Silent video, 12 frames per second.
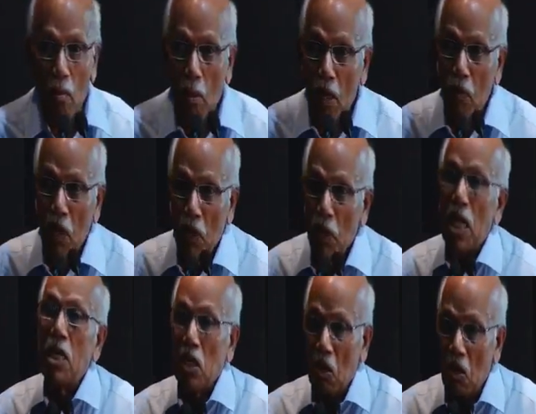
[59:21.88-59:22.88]
But when you
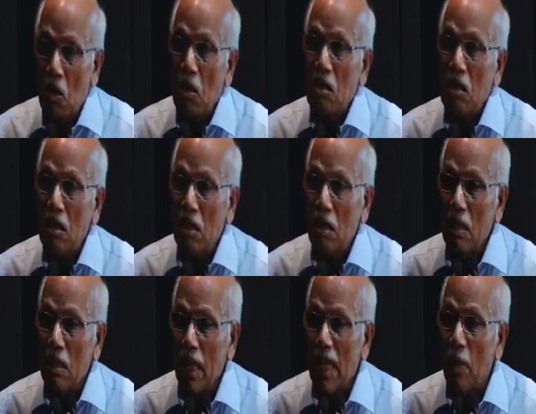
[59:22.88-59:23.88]
eat a lot,
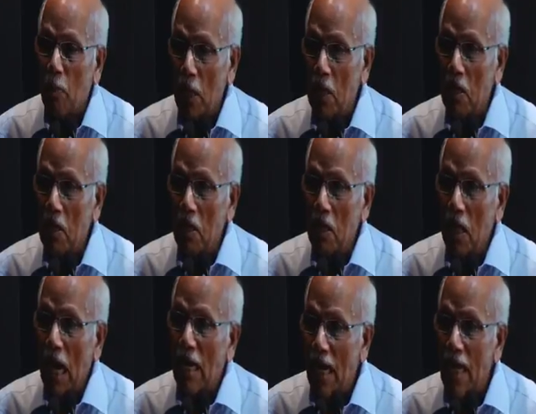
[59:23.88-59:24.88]
like a pig,
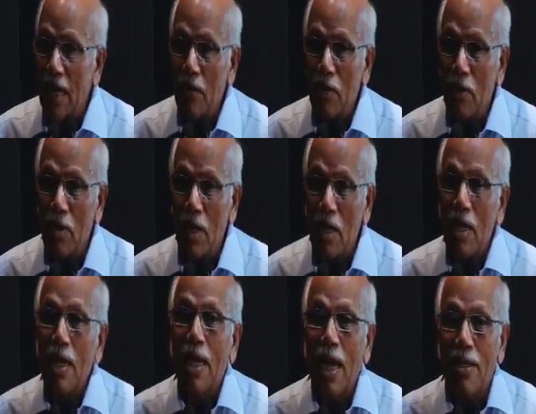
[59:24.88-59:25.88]
and hate
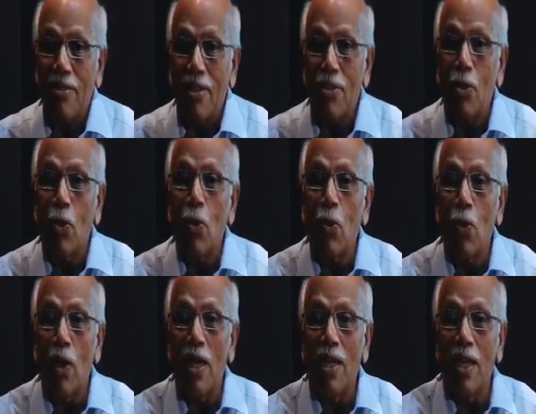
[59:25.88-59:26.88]
everyone, cancers grow
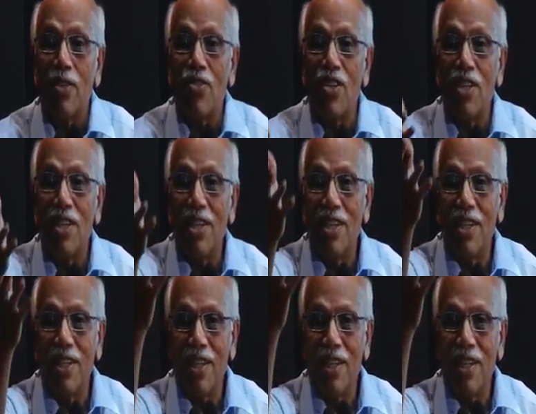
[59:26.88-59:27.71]
like a tree.